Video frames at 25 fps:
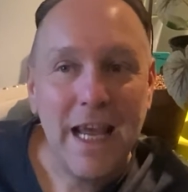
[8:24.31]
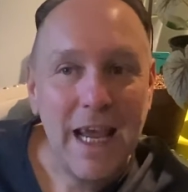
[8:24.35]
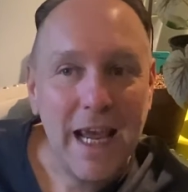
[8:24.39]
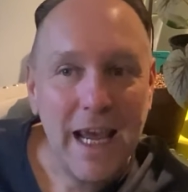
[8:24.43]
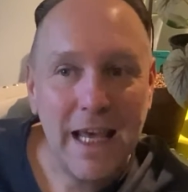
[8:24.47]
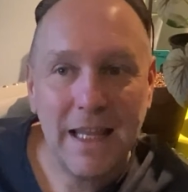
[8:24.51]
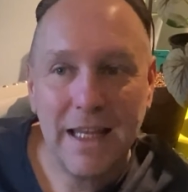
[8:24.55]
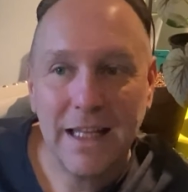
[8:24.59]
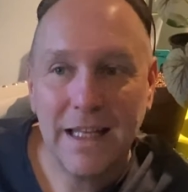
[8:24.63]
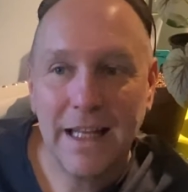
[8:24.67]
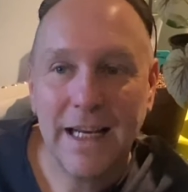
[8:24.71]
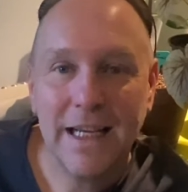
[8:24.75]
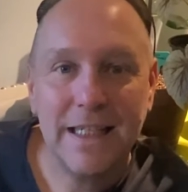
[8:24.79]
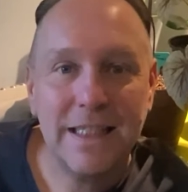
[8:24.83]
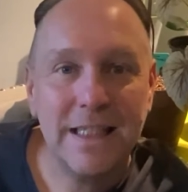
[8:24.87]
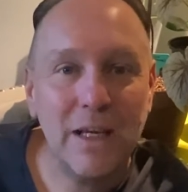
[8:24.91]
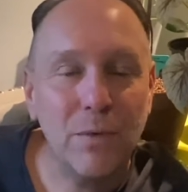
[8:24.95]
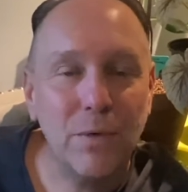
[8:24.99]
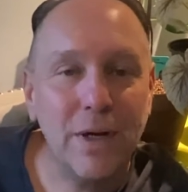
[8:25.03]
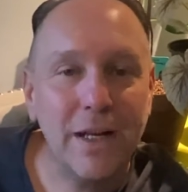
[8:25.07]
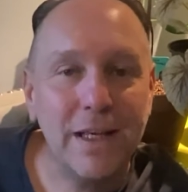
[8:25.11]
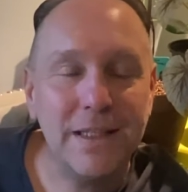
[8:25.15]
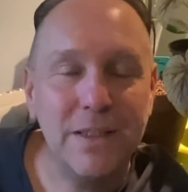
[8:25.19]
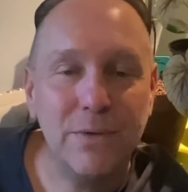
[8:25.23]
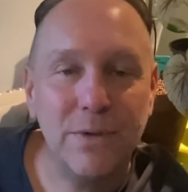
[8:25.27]
And then, like I said,
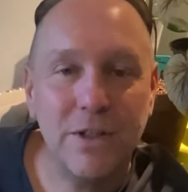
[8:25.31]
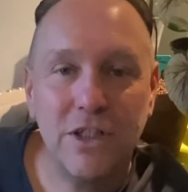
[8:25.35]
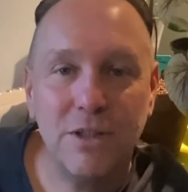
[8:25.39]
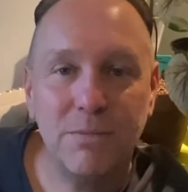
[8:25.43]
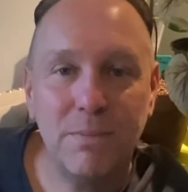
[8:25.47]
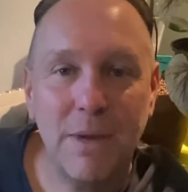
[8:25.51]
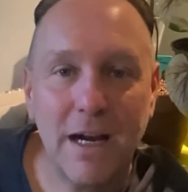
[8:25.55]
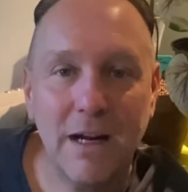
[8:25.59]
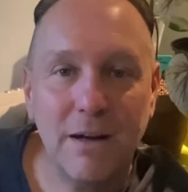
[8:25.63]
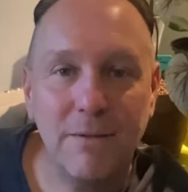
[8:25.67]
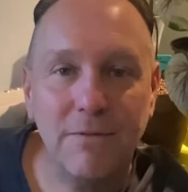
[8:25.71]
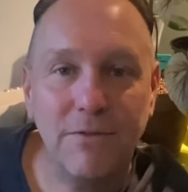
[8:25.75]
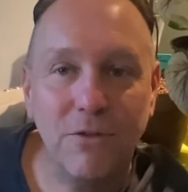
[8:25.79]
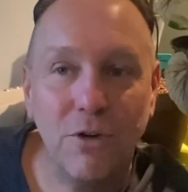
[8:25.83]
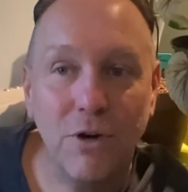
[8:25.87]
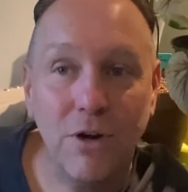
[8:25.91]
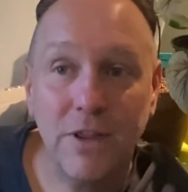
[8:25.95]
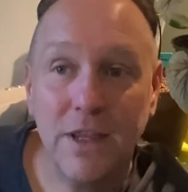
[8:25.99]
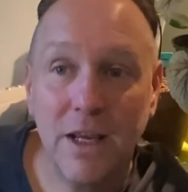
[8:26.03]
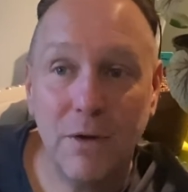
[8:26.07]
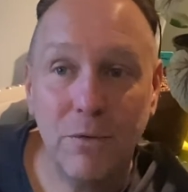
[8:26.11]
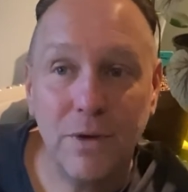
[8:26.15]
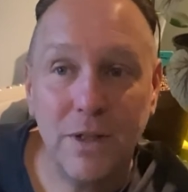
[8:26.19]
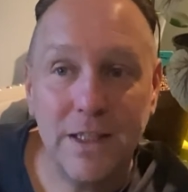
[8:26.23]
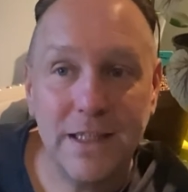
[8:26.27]
when I switch them back and forth,
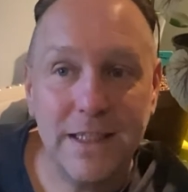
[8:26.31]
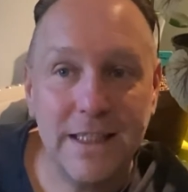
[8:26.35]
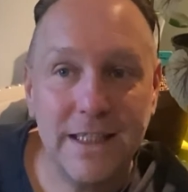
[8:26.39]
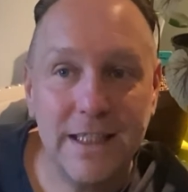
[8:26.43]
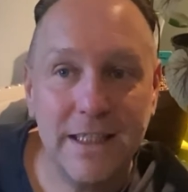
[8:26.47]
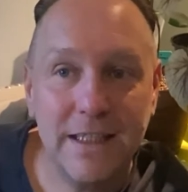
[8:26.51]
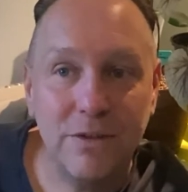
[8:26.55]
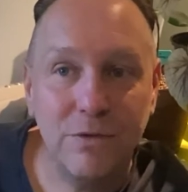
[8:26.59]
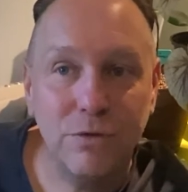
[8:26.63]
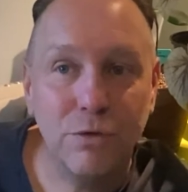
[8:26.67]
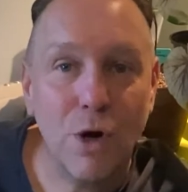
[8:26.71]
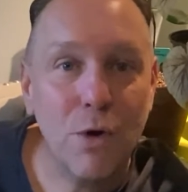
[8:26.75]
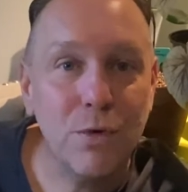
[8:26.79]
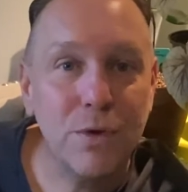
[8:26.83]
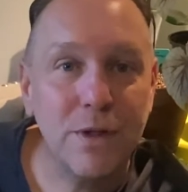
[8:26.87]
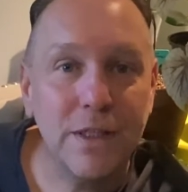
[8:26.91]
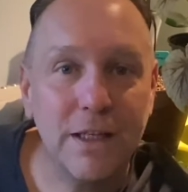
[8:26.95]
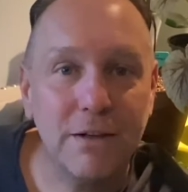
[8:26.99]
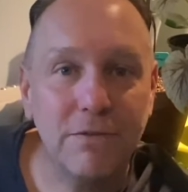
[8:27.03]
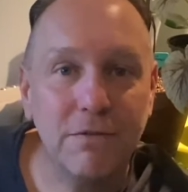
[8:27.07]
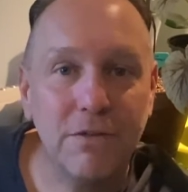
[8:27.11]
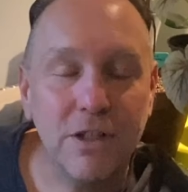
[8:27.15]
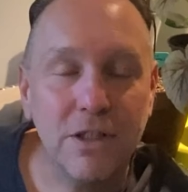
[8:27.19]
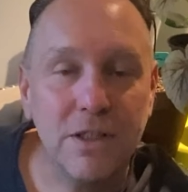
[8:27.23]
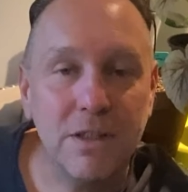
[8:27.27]
I really see a growth
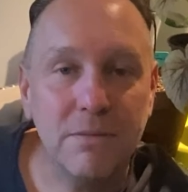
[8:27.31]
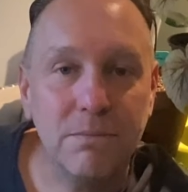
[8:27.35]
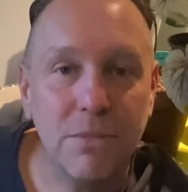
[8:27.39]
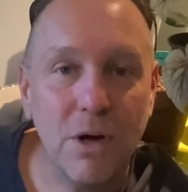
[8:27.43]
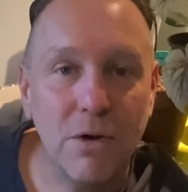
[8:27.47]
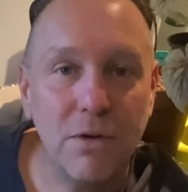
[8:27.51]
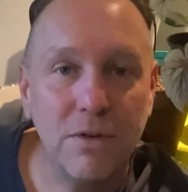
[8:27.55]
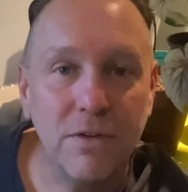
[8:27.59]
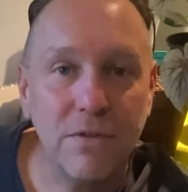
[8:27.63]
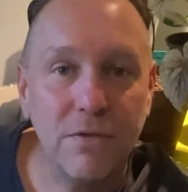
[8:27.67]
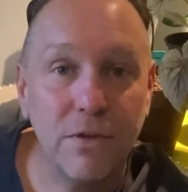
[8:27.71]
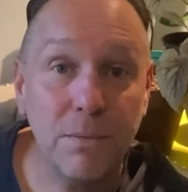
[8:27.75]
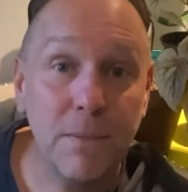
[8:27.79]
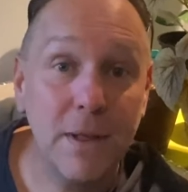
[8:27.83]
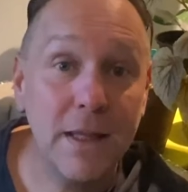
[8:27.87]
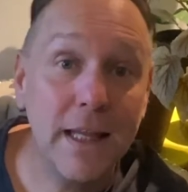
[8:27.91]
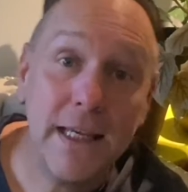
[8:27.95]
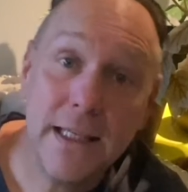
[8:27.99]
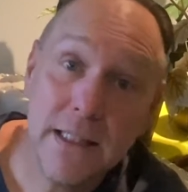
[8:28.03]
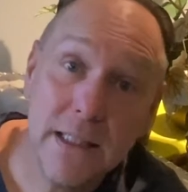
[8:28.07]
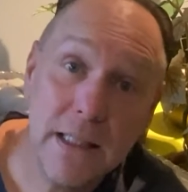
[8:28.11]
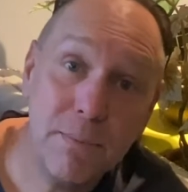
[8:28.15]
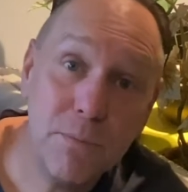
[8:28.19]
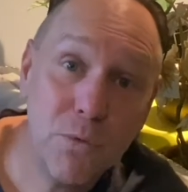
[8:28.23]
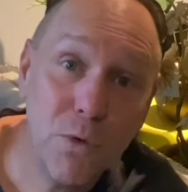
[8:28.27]
difference in both of them, and they
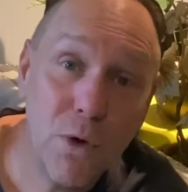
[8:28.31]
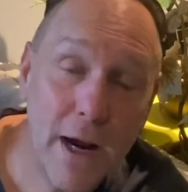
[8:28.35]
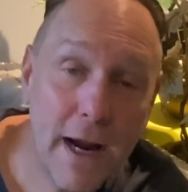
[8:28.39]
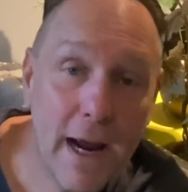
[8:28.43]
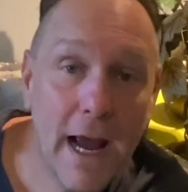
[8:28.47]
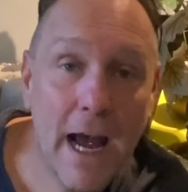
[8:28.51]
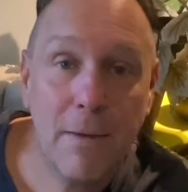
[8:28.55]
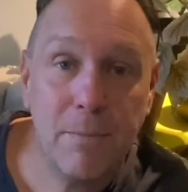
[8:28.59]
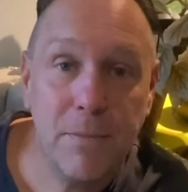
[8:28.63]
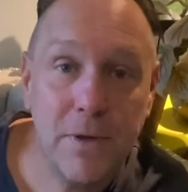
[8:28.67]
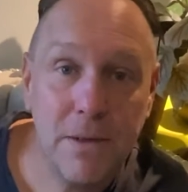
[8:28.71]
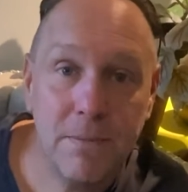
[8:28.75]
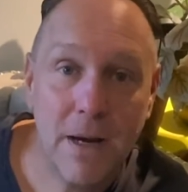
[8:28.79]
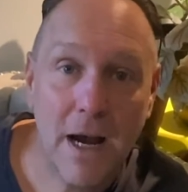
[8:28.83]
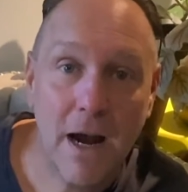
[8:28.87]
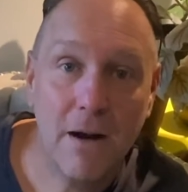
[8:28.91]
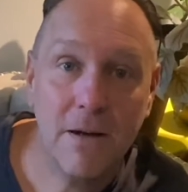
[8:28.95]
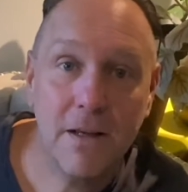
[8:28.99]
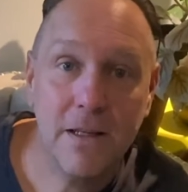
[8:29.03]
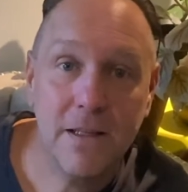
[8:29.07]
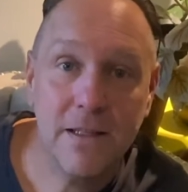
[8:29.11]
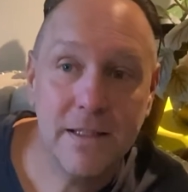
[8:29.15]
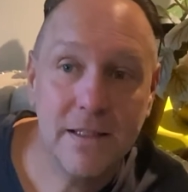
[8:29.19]
seem quite happy about it.